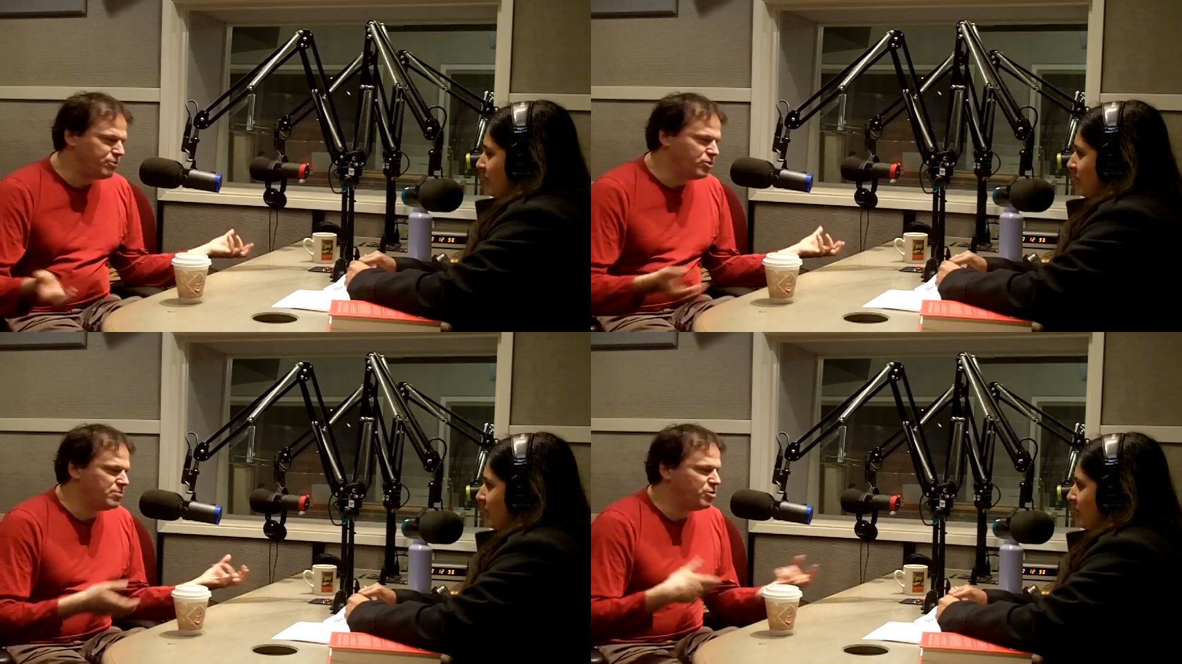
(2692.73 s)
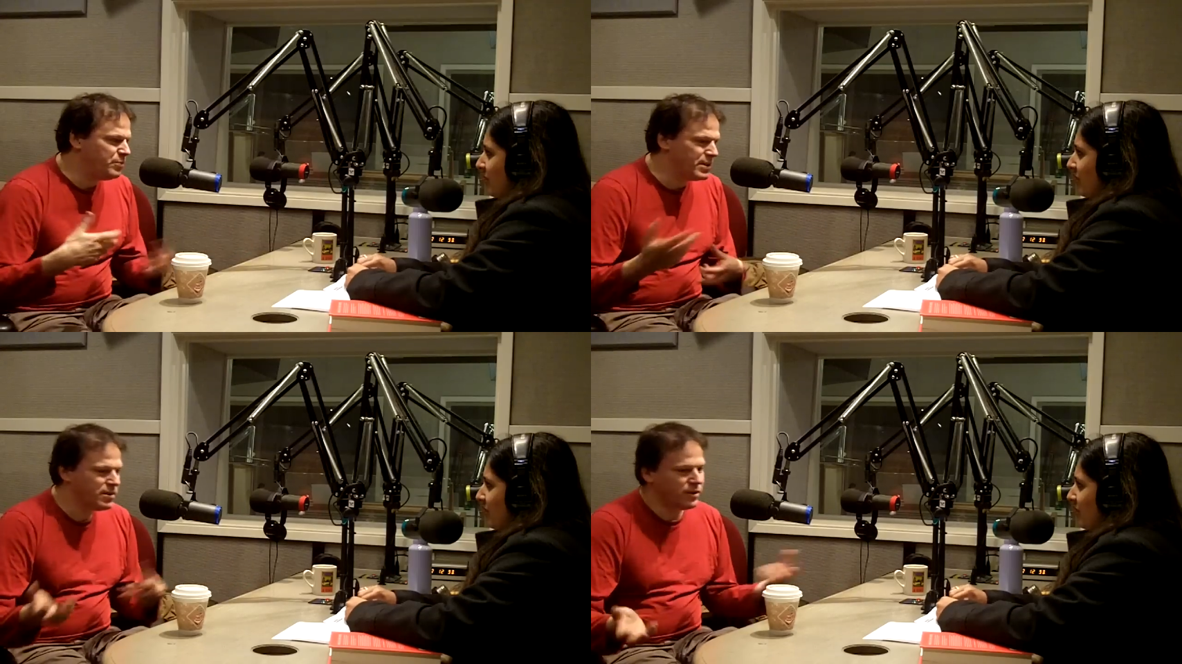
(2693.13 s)
Speaker 1: use a
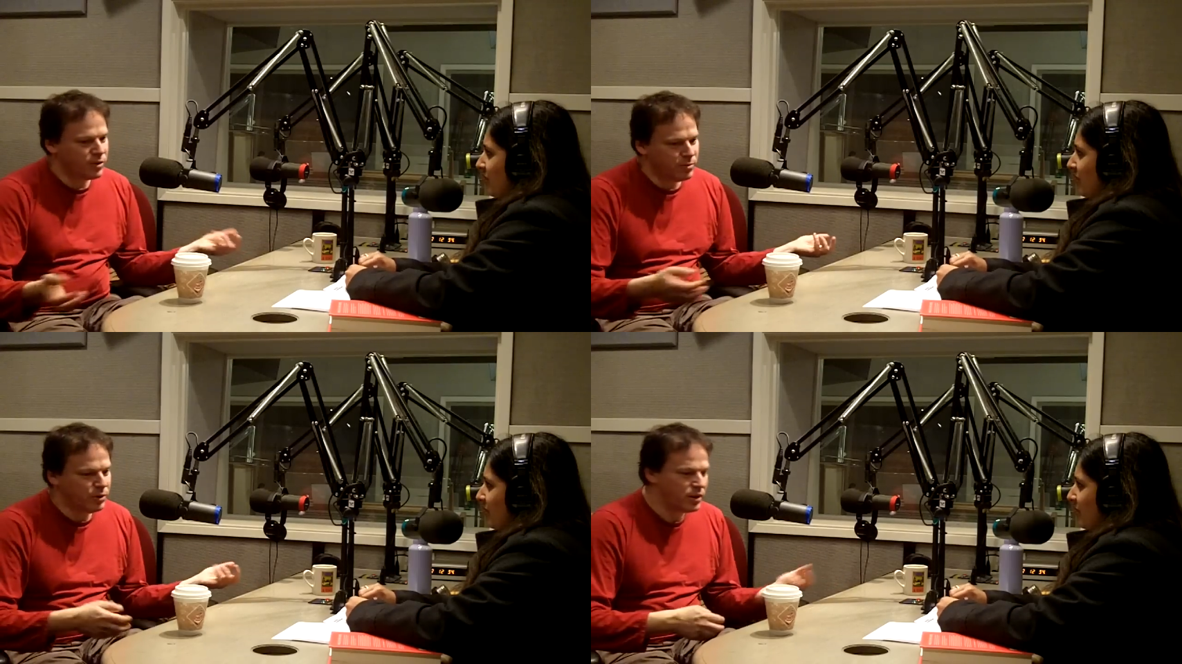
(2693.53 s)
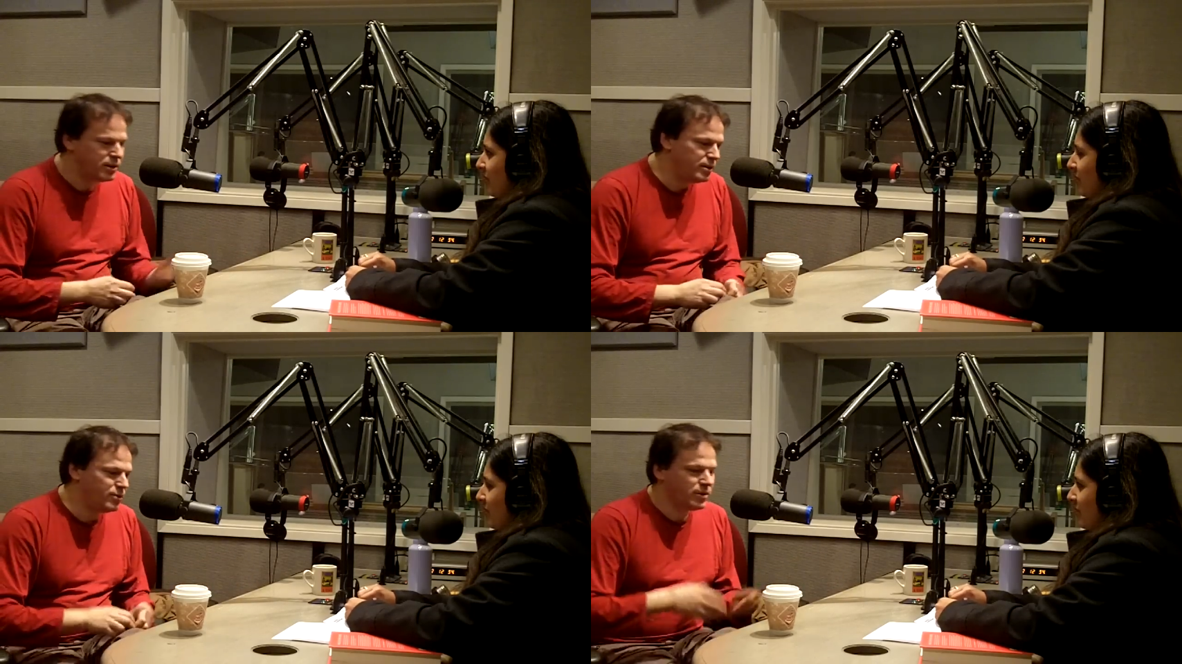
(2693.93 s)
movement to sell your book,
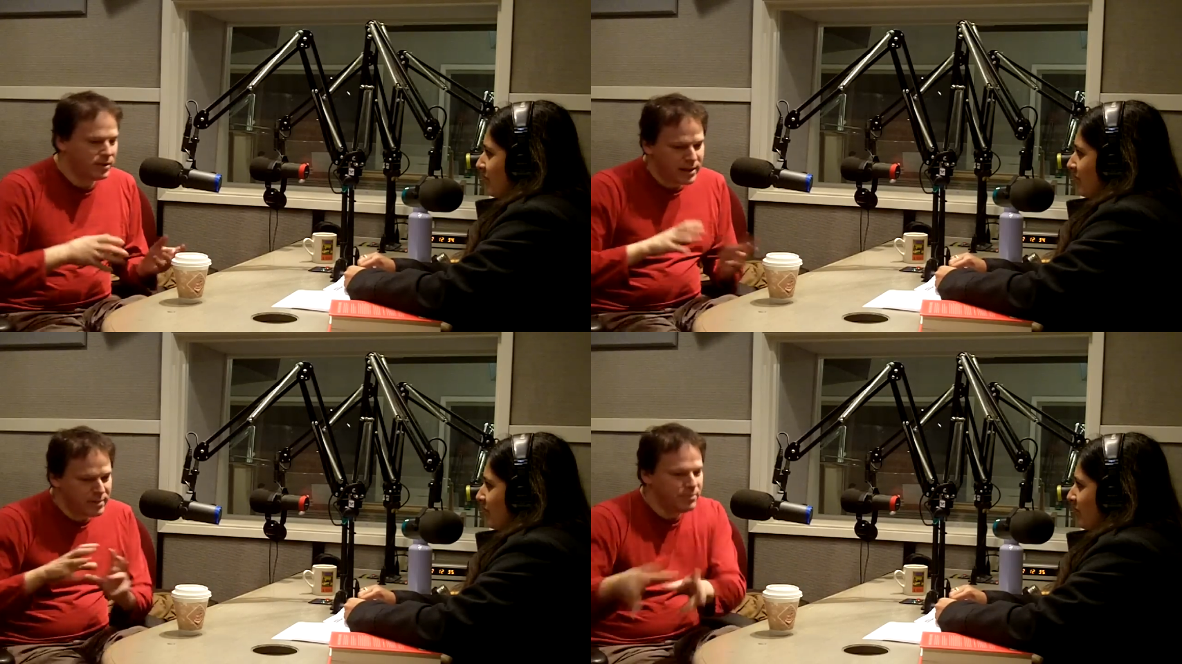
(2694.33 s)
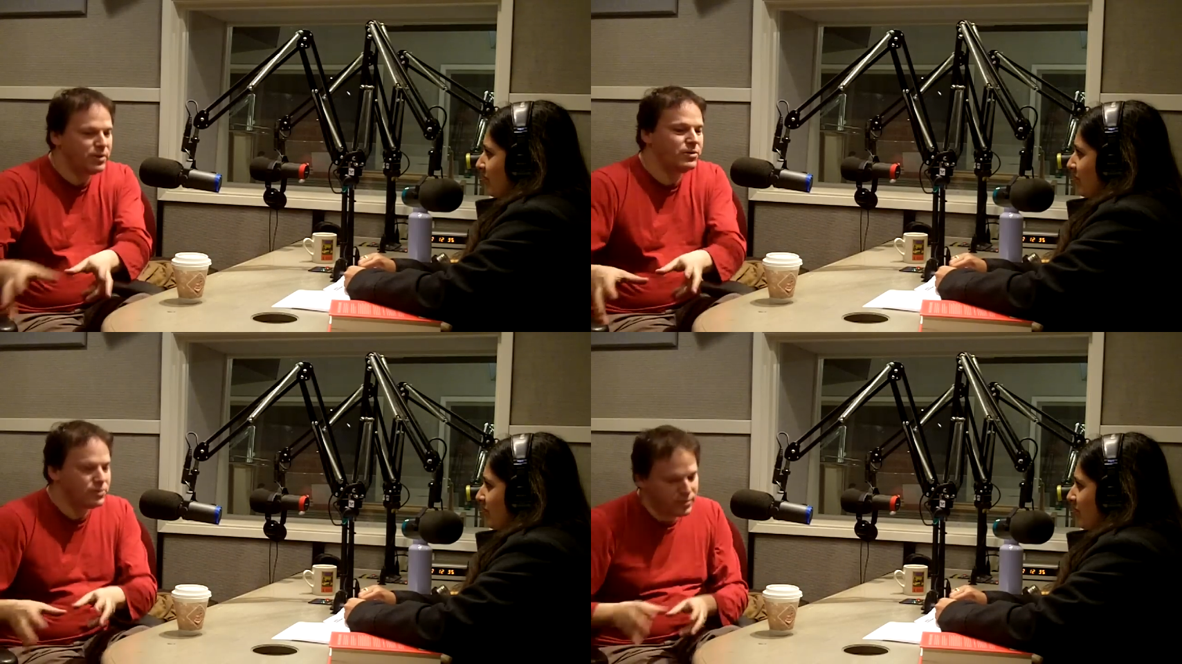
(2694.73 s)
and you don't want to
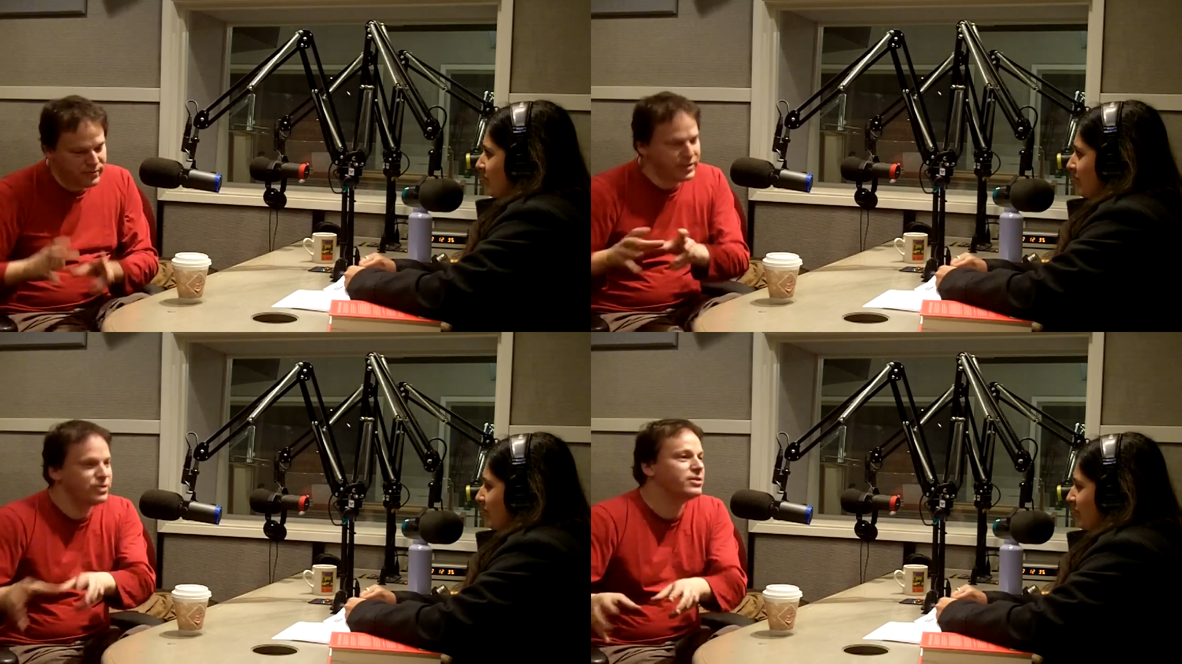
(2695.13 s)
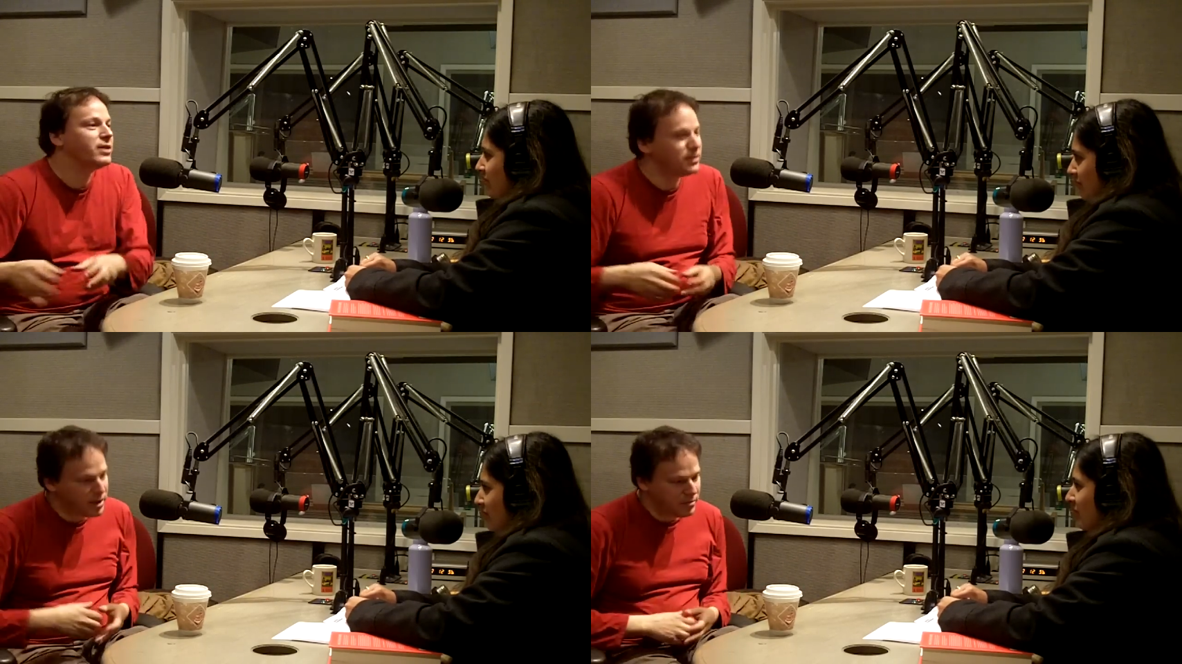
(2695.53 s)
impose your vision
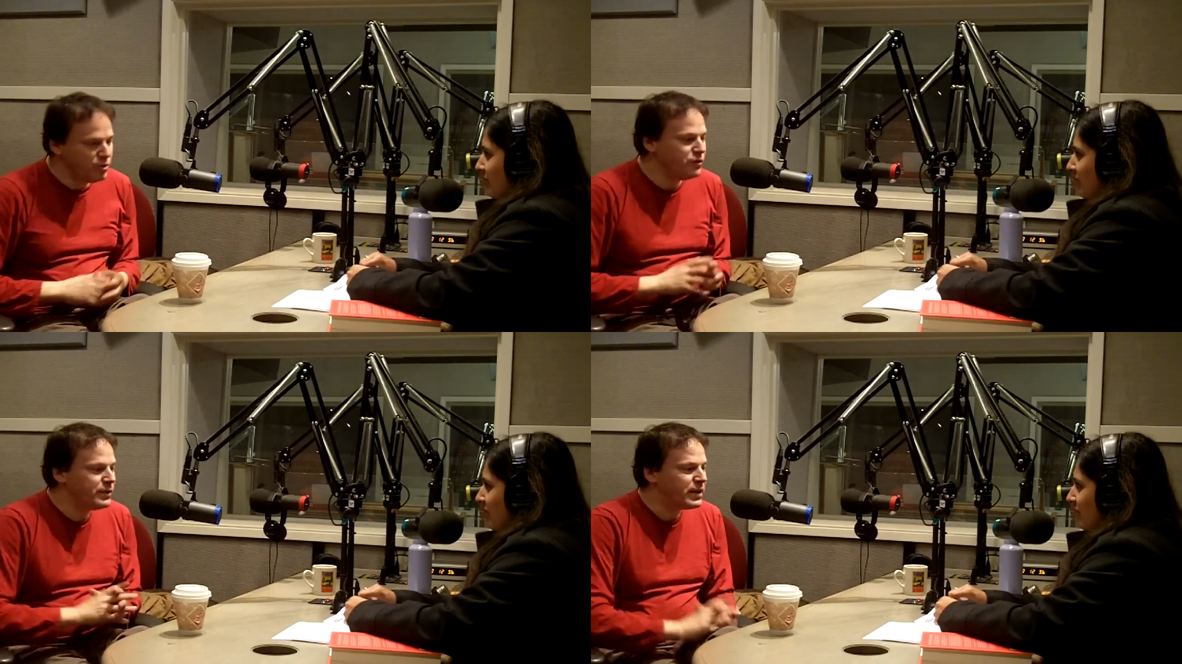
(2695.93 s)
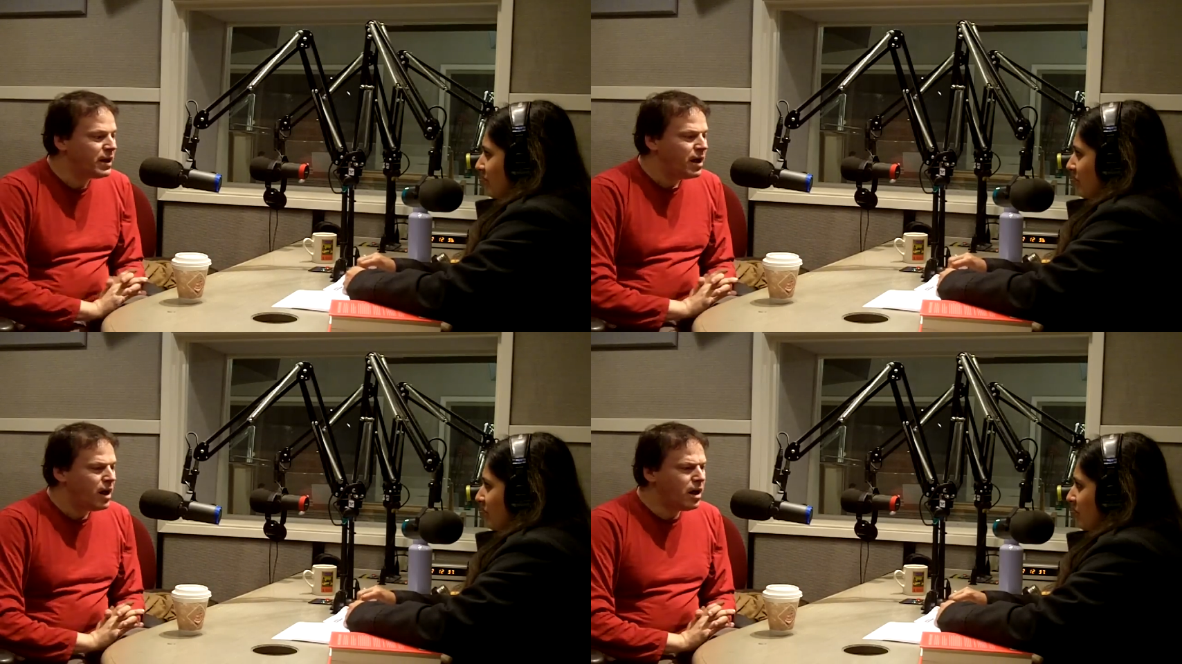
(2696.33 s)
on a movement,
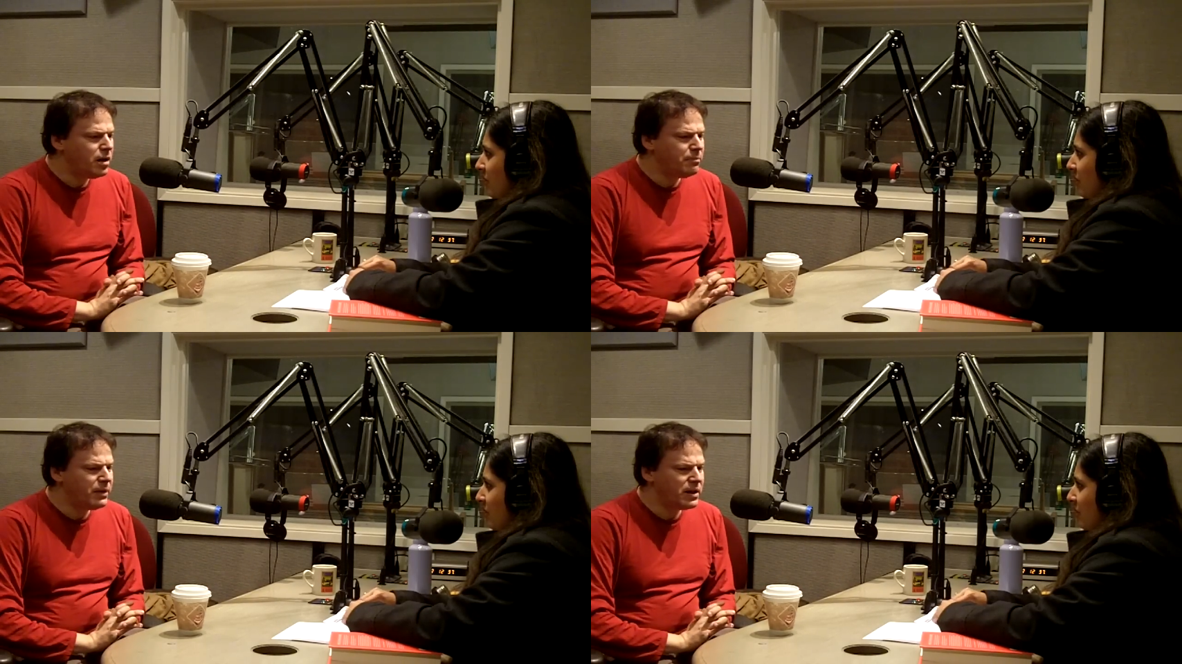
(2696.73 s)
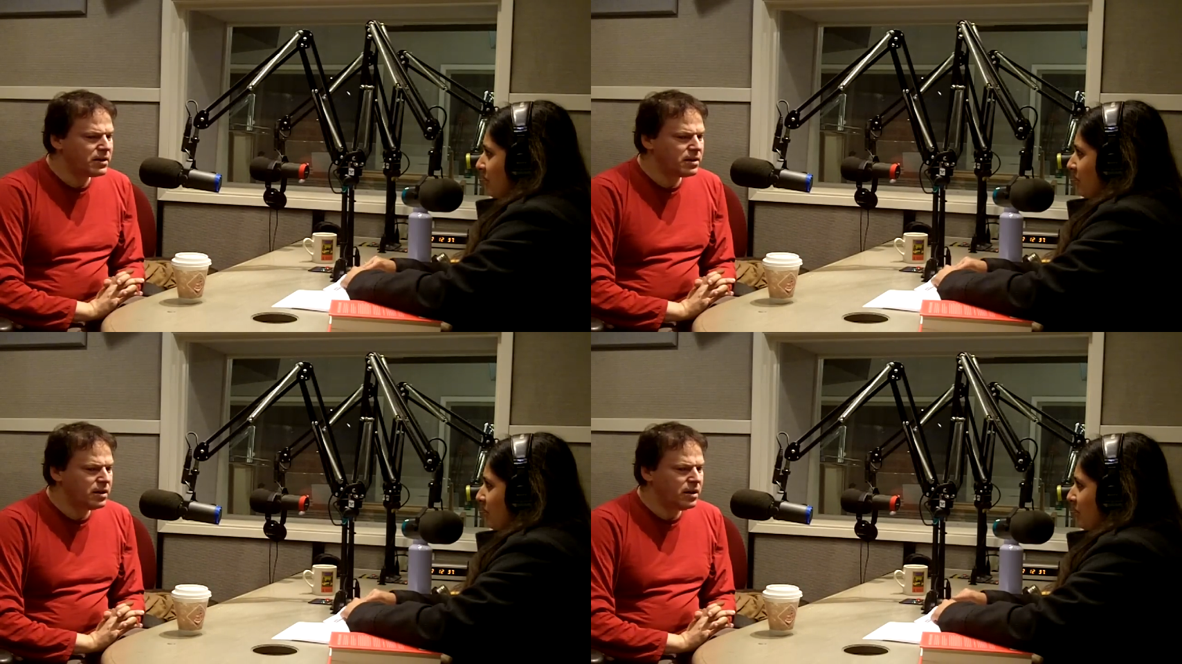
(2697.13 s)
but.